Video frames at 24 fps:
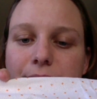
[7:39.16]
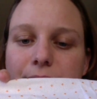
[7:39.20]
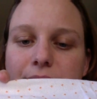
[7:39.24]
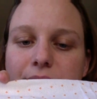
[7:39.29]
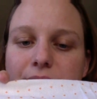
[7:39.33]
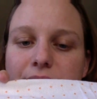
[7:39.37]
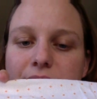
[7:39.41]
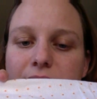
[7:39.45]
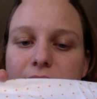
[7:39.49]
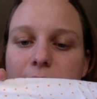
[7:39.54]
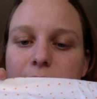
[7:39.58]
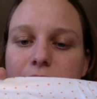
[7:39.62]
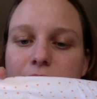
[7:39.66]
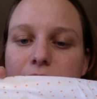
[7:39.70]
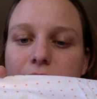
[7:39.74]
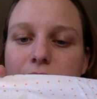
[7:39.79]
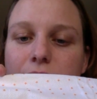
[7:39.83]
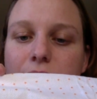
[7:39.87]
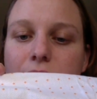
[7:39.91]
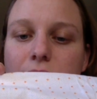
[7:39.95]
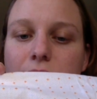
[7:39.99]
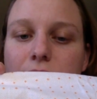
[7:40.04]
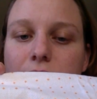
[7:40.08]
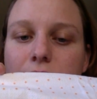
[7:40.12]
So I'm
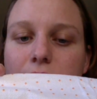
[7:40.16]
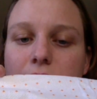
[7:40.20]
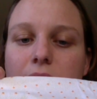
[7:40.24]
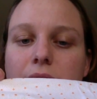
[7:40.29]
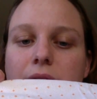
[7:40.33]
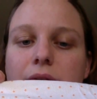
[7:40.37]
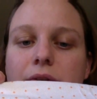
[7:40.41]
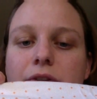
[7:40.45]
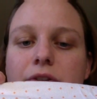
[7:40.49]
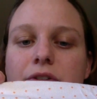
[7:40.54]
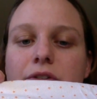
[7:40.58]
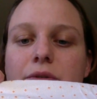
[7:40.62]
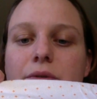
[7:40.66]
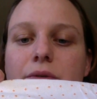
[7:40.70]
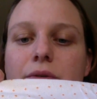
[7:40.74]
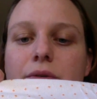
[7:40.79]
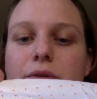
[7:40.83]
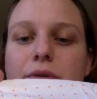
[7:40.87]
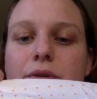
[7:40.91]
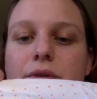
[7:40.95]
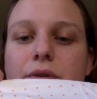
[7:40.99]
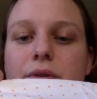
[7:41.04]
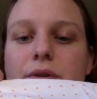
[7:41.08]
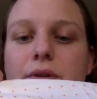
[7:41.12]
2 rows
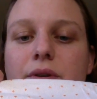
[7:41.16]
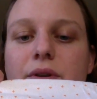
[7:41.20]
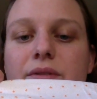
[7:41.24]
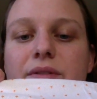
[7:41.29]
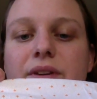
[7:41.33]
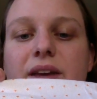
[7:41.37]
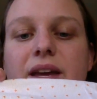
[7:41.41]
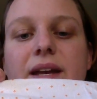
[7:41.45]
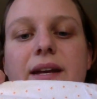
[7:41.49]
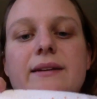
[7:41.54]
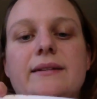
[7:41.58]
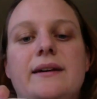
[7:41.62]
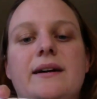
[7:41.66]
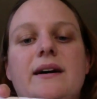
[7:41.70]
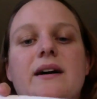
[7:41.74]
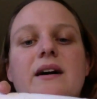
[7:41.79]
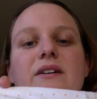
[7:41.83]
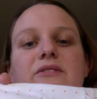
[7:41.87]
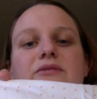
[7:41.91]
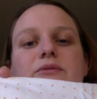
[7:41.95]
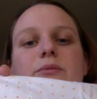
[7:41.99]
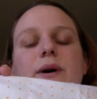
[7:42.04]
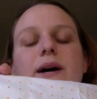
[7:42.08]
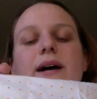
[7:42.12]
short of getting to
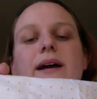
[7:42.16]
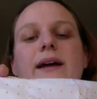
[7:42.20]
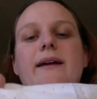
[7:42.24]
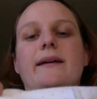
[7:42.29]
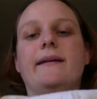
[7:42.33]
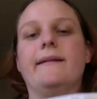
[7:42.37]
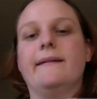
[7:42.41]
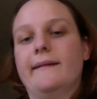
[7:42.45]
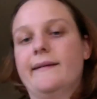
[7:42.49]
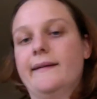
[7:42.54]
halfway.